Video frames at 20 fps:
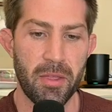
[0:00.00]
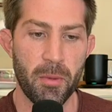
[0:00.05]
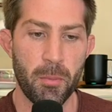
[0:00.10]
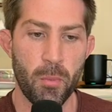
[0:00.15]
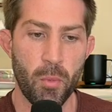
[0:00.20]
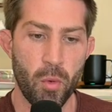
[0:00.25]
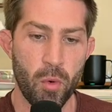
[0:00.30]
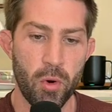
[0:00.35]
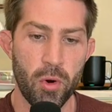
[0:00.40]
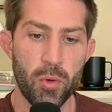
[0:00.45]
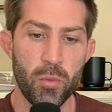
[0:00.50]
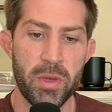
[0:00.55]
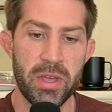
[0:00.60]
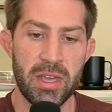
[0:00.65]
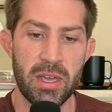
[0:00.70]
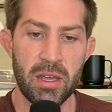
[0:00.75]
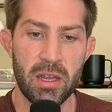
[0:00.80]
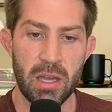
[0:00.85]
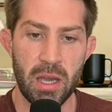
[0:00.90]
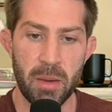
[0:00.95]
The more we
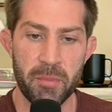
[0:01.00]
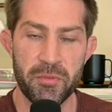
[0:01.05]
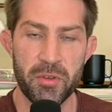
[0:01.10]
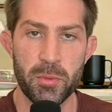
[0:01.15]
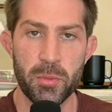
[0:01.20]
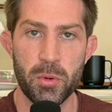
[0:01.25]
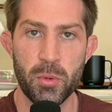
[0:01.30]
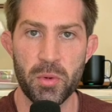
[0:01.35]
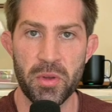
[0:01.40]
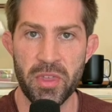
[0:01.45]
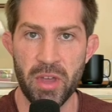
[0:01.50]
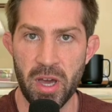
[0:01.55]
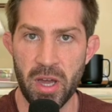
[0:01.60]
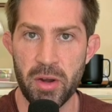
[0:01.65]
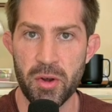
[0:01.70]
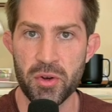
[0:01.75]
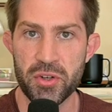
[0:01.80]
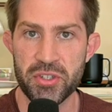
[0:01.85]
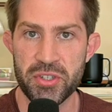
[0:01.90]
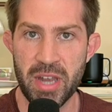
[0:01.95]
get comfortable with
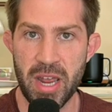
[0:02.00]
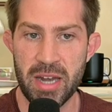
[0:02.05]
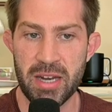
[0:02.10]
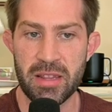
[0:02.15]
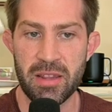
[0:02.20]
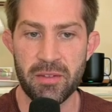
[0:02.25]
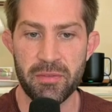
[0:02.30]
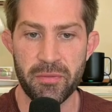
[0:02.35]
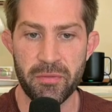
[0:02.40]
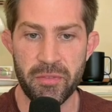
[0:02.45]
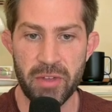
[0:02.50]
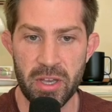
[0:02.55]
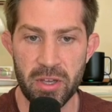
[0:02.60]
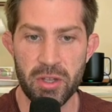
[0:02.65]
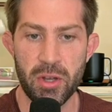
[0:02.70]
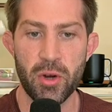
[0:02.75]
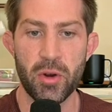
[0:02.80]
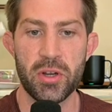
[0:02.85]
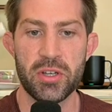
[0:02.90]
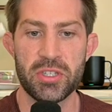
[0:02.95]
understanding that
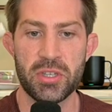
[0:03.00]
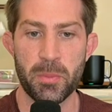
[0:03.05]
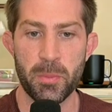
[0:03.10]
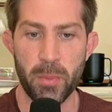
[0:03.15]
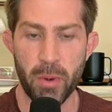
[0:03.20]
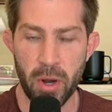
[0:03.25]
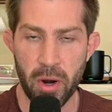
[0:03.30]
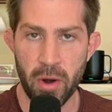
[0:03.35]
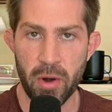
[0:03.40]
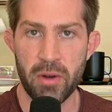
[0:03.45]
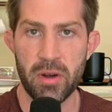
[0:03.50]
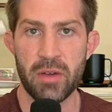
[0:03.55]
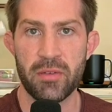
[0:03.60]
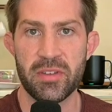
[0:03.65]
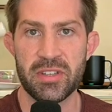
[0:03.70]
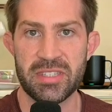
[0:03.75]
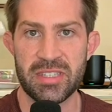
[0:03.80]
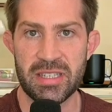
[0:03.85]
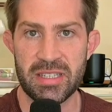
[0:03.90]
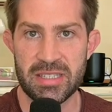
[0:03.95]
failure is a part of
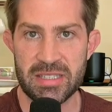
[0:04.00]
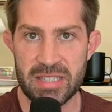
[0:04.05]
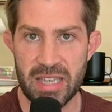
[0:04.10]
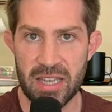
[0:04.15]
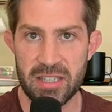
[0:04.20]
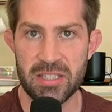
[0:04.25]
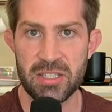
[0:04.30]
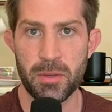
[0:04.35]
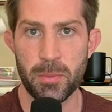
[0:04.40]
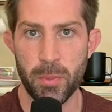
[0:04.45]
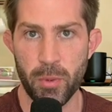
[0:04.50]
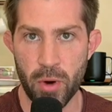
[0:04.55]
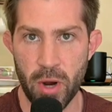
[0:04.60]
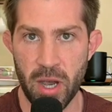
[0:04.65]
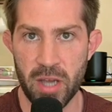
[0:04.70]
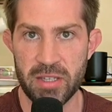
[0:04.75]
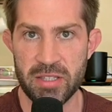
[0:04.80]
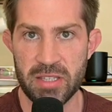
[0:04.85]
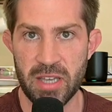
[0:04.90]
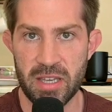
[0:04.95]
a success
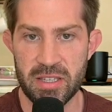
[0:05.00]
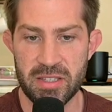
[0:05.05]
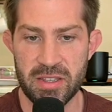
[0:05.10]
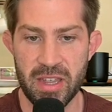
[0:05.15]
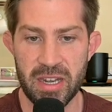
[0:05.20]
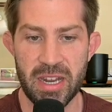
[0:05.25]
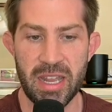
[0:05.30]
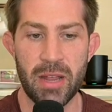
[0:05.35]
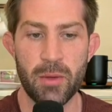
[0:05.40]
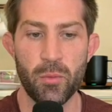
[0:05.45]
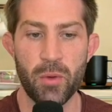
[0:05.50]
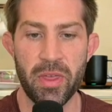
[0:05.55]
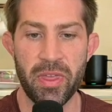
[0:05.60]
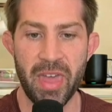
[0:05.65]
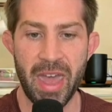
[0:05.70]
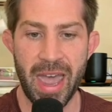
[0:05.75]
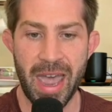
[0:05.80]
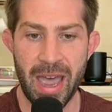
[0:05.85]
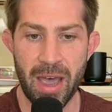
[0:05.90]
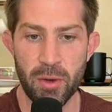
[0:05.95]
process, that
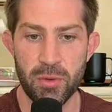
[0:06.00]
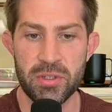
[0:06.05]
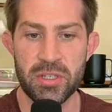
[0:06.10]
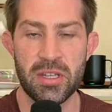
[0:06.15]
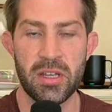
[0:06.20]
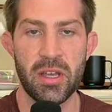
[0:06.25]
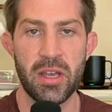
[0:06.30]
without